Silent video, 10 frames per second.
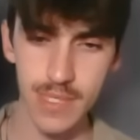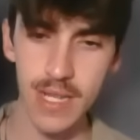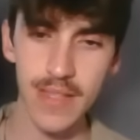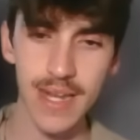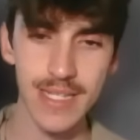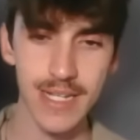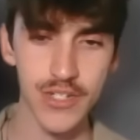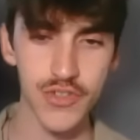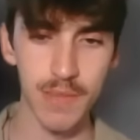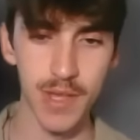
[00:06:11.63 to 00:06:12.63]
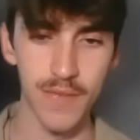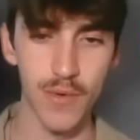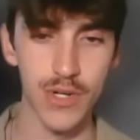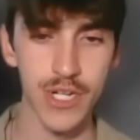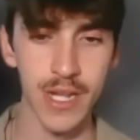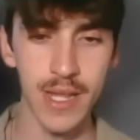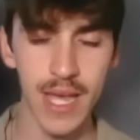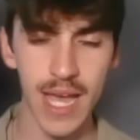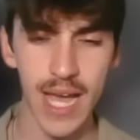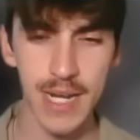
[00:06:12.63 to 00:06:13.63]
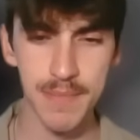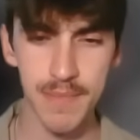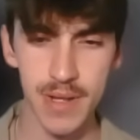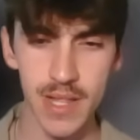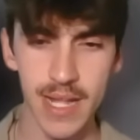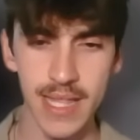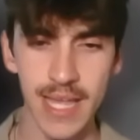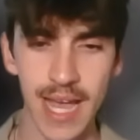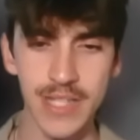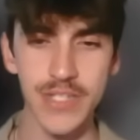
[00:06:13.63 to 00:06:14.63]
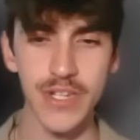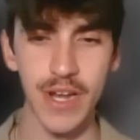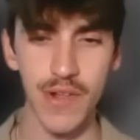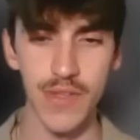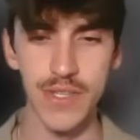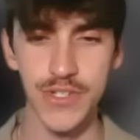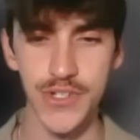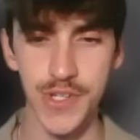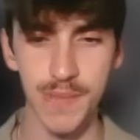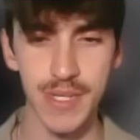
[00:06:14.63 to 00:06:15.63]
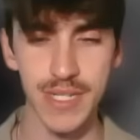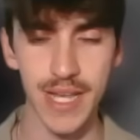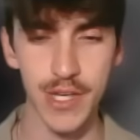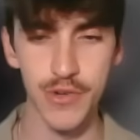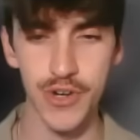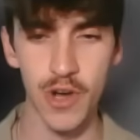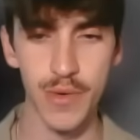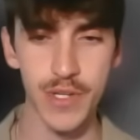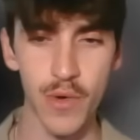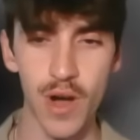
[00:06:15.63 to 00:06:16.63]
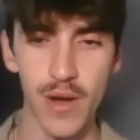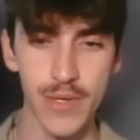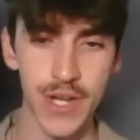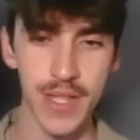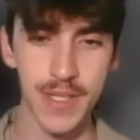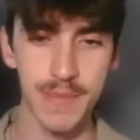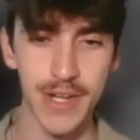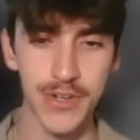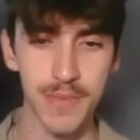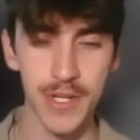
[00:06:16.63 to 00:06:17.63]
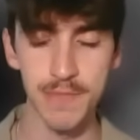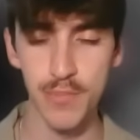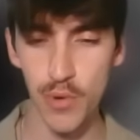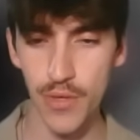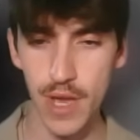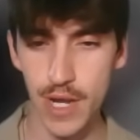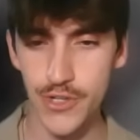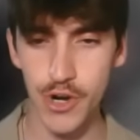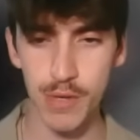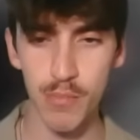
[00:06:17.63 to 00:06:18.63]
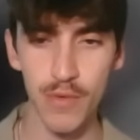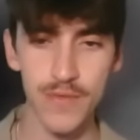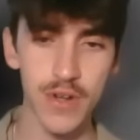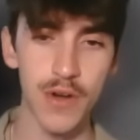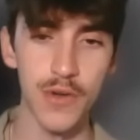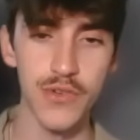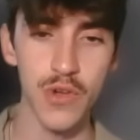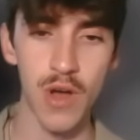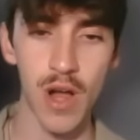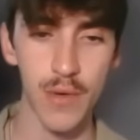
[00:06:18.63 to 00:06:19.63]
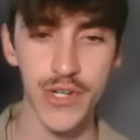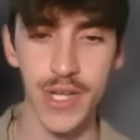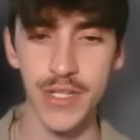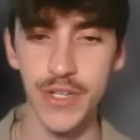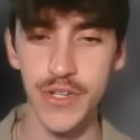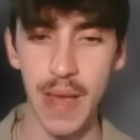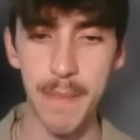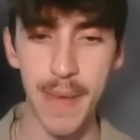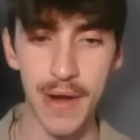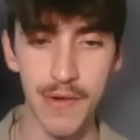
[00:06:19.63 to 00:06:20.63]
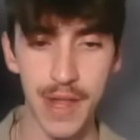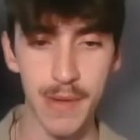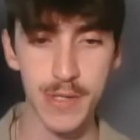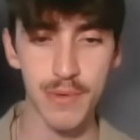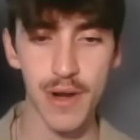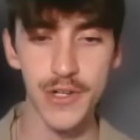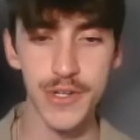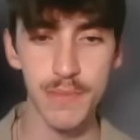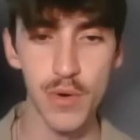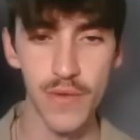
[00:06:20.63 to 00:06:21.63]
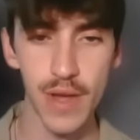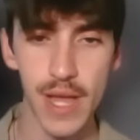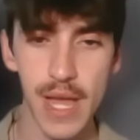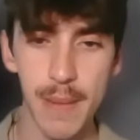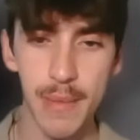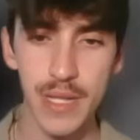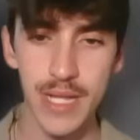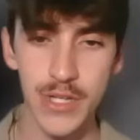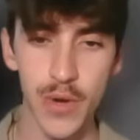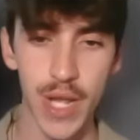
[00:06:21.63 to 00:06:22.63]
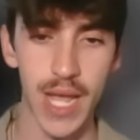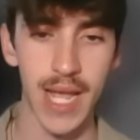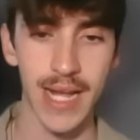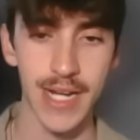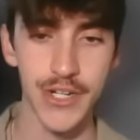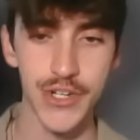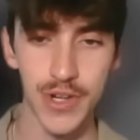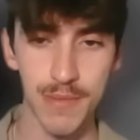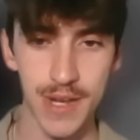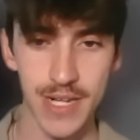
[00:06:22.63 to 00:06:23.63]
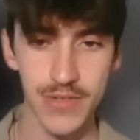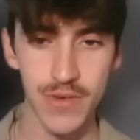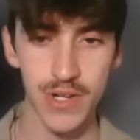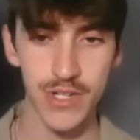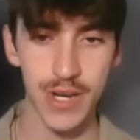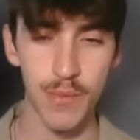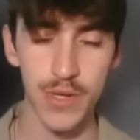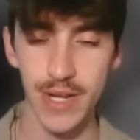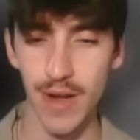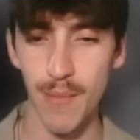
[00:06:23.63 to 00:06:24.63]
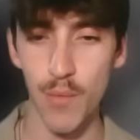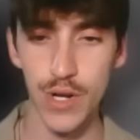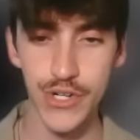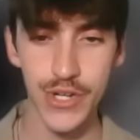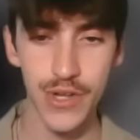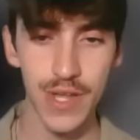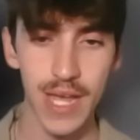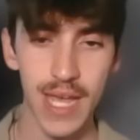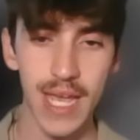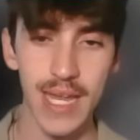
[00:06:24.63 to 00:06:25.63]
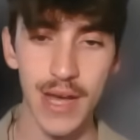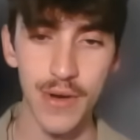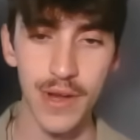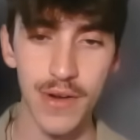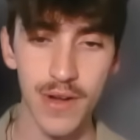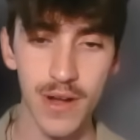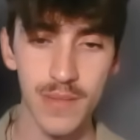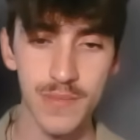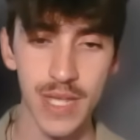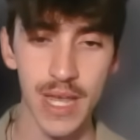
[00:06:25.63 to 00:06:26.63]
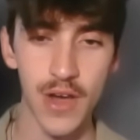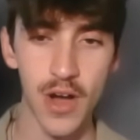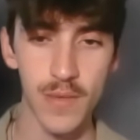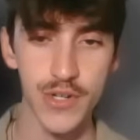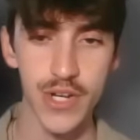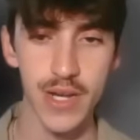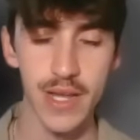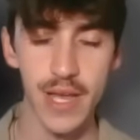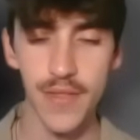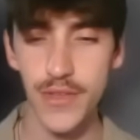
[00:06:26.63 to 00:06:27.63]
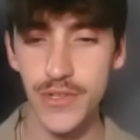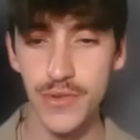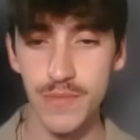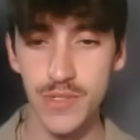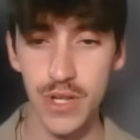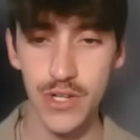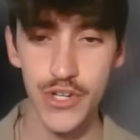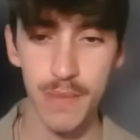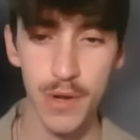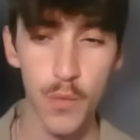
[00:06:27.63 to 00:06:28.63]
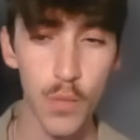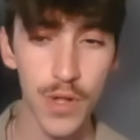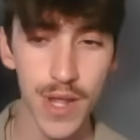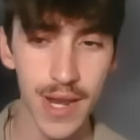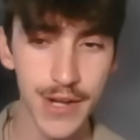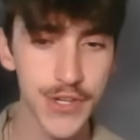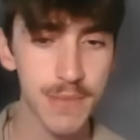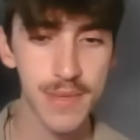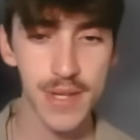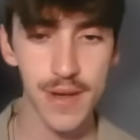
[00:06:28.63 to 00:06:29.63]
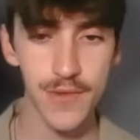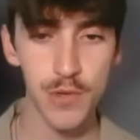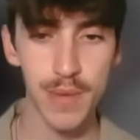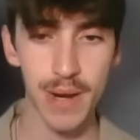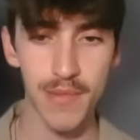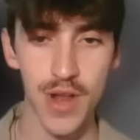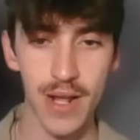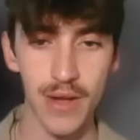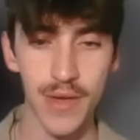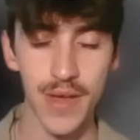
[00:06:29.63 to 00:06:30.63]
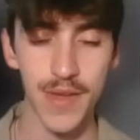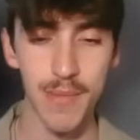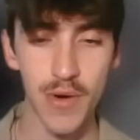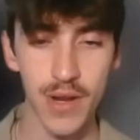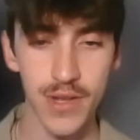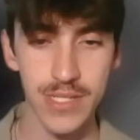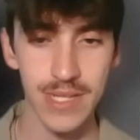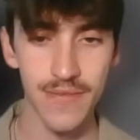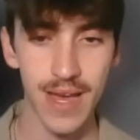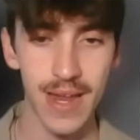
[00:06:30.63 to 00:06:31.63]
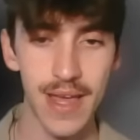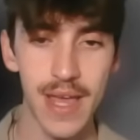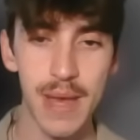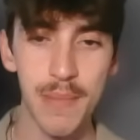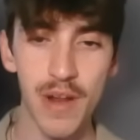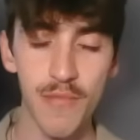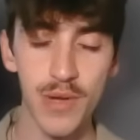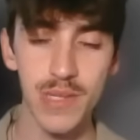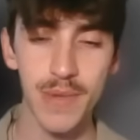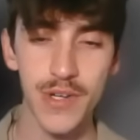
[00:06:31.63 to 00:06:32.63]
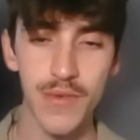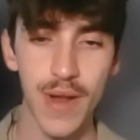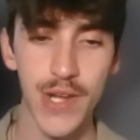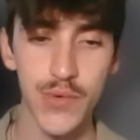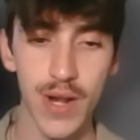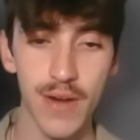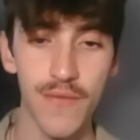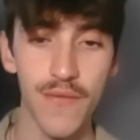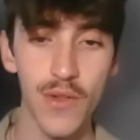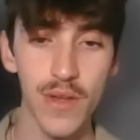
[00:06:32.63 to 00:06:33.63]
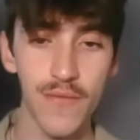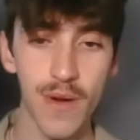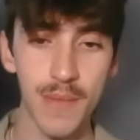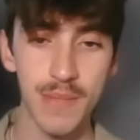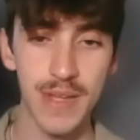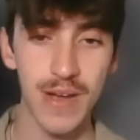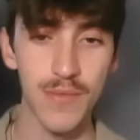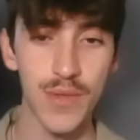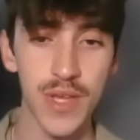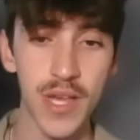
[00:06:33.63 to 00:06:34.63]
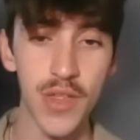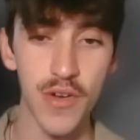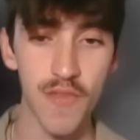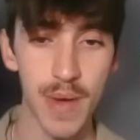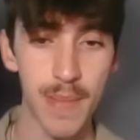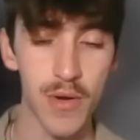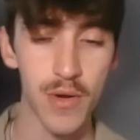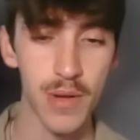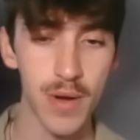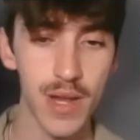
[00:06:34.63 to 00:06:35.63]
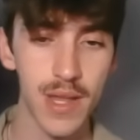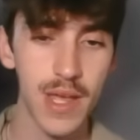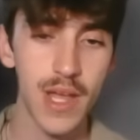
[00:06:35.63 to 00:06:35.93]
That is extremely unfortunate. I end up clicking the X scissor here. This is just a mistake. You should always go Aqua Jet in this matchup because both Shard moves are neutral. Aqua Jet is just a better damage per energy move, but that's okay. I can shield up the next Crunch once I grab 1 shield, and now here comes an Aqua Jet. This will do some solid shit, but it will not actually be enough to pick up the knockout. Yeah, the opponent does live that, but I've put them into range where I can fully farm them down with either of my Pokemon.